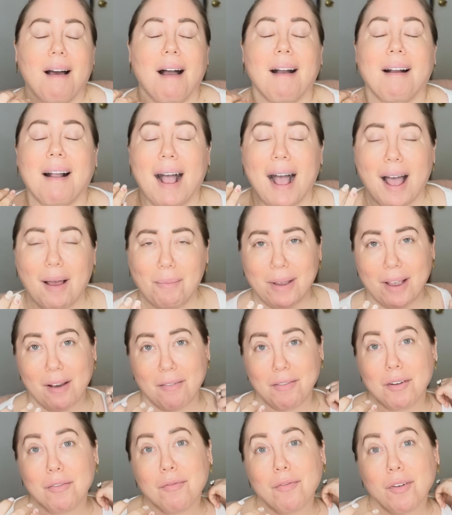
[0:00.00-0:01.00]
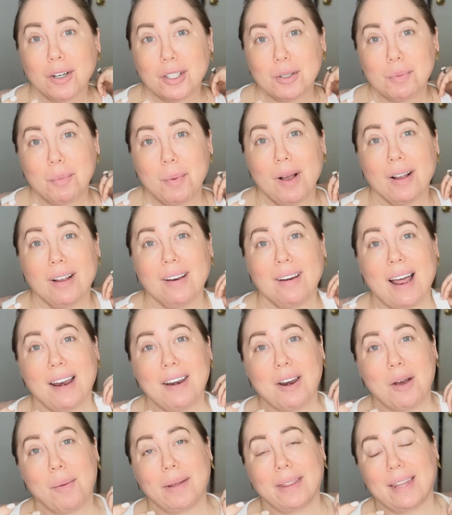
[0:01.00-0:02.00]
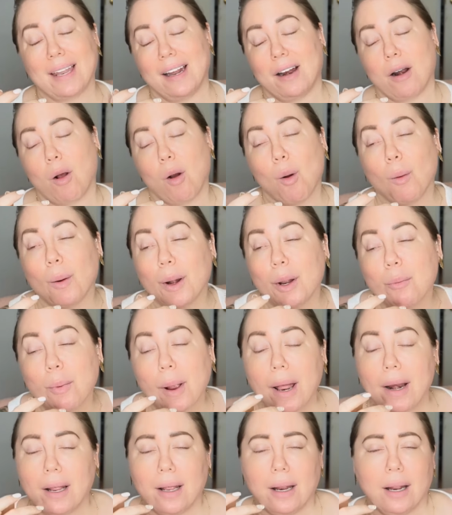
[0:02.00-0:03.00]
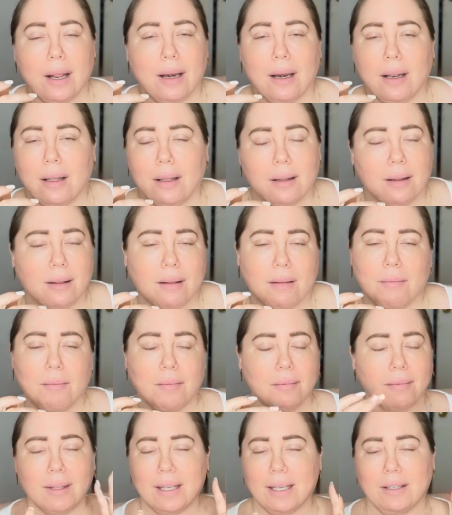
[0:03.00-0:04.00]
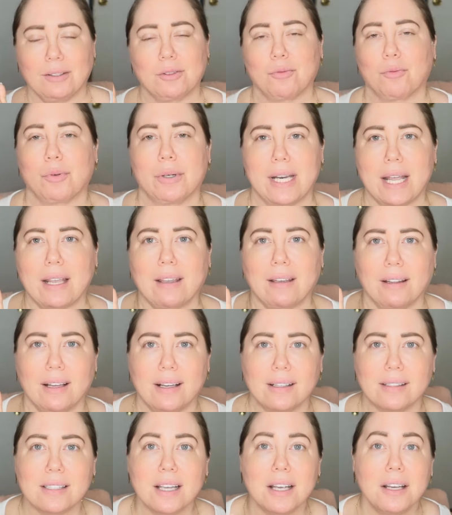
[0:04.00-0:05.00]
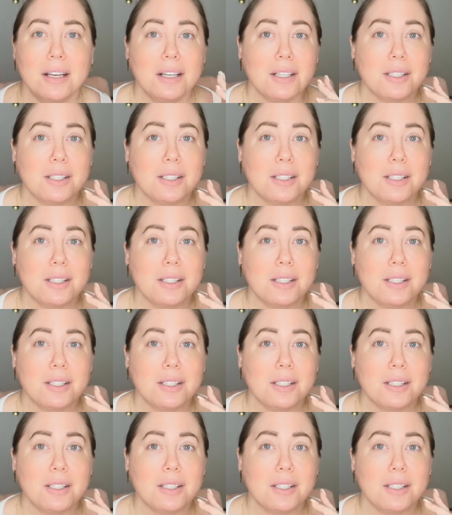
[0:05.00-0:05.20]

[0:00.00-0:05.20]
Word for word: a copy of the first book, not knowing that I had already read it, and it's ridiculous.